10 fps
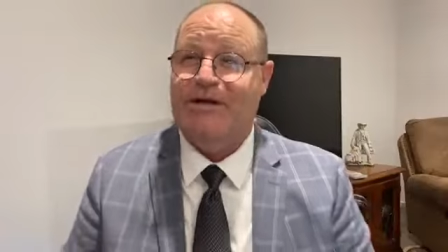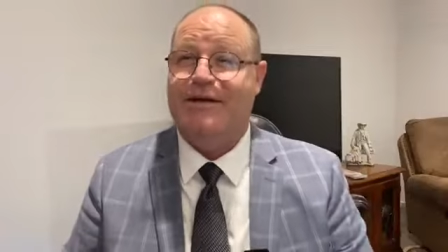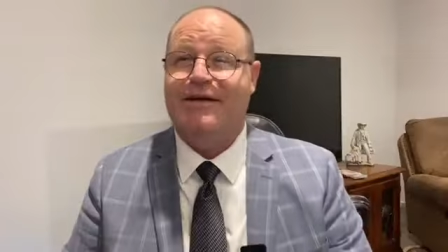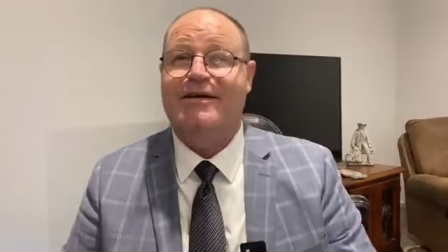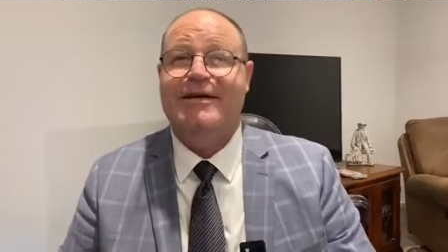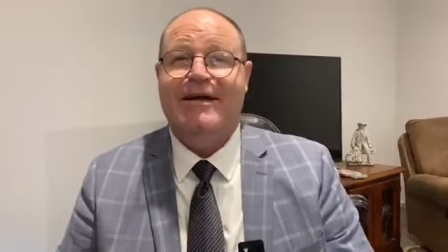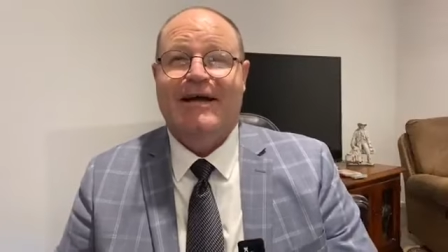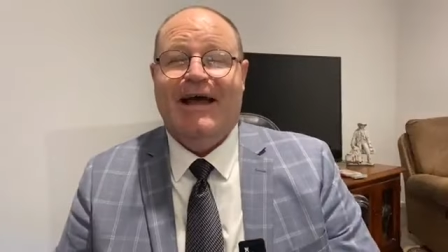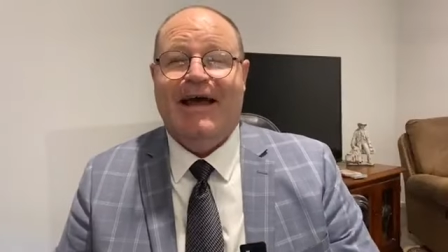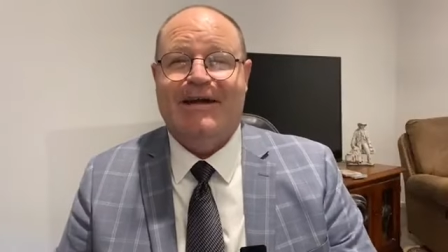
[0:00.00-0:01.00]
You know,
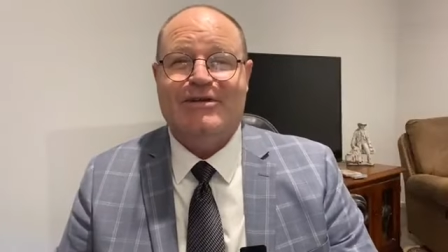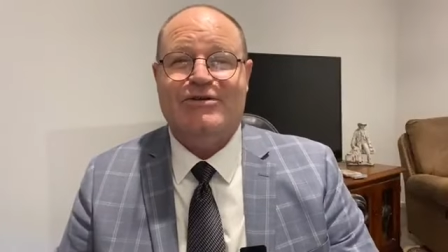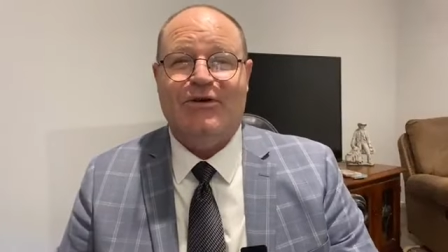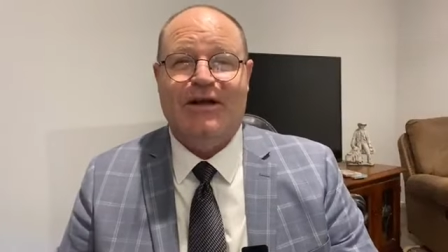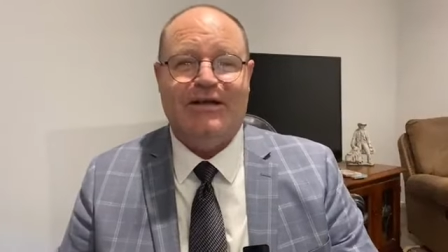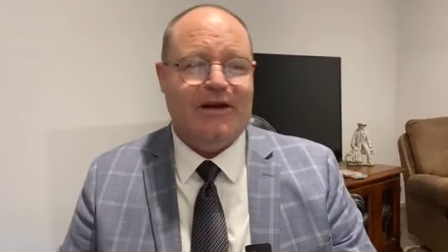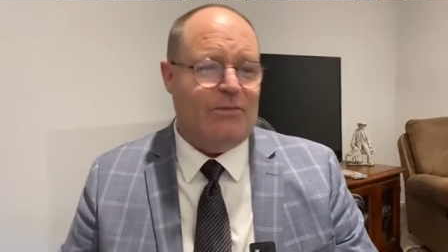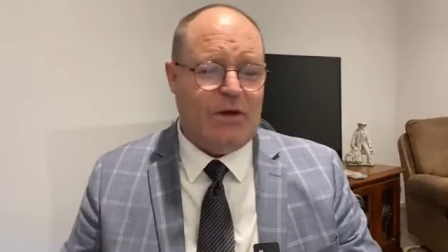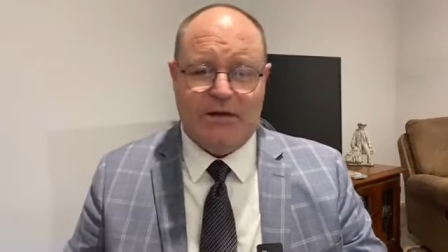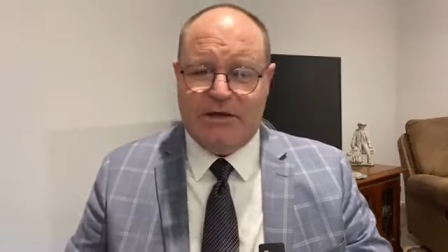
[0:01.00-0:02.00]
and it's like, you
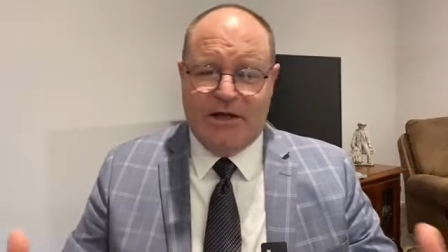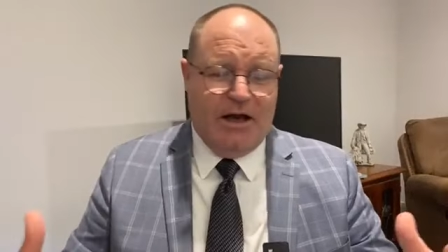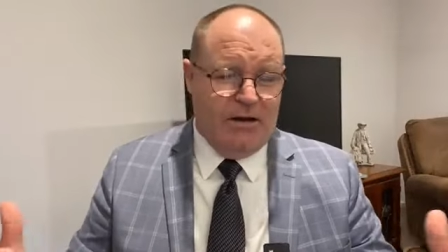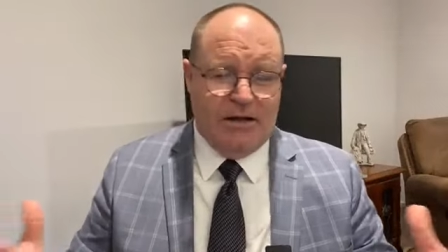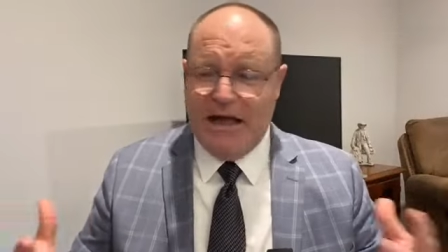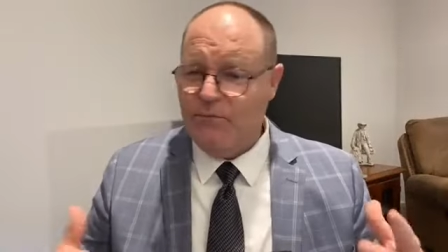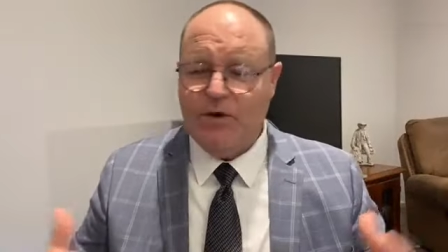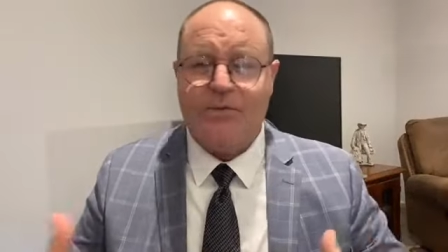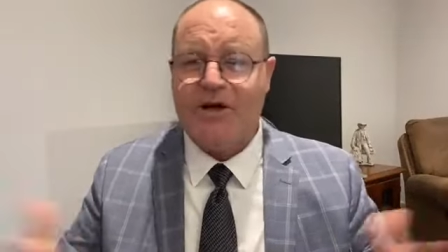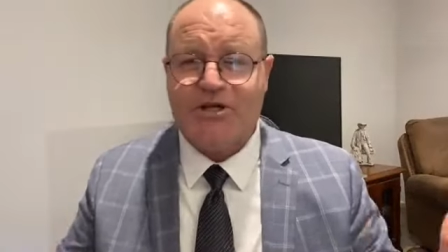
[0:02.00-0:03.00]
know, uh, uh,
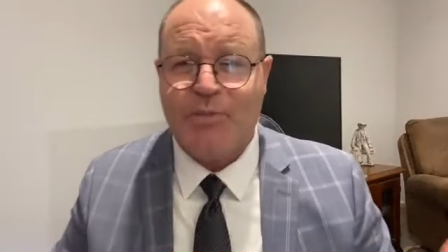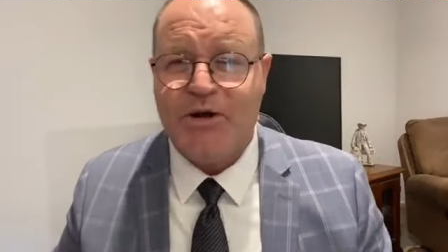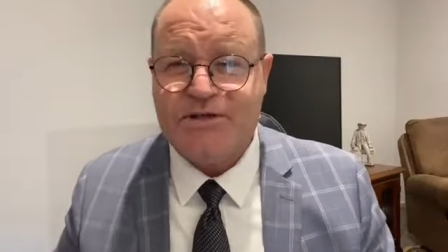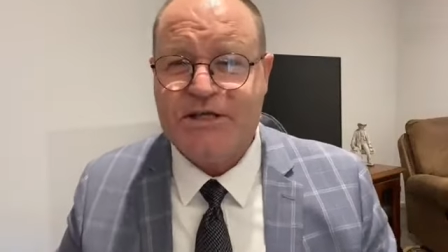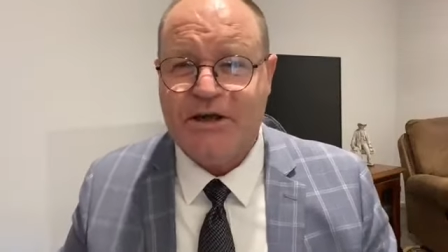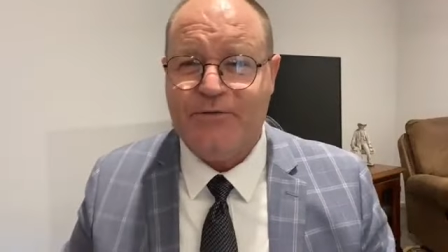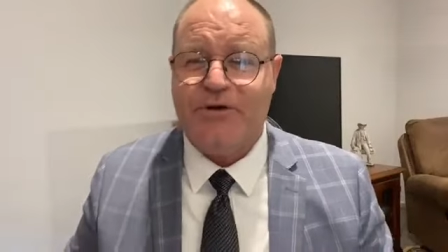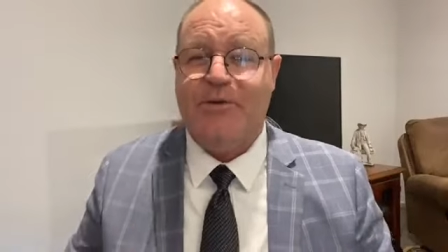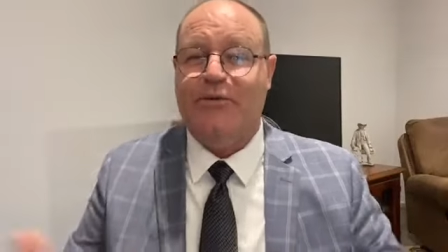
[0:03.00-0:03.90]
what am I supposed to give them?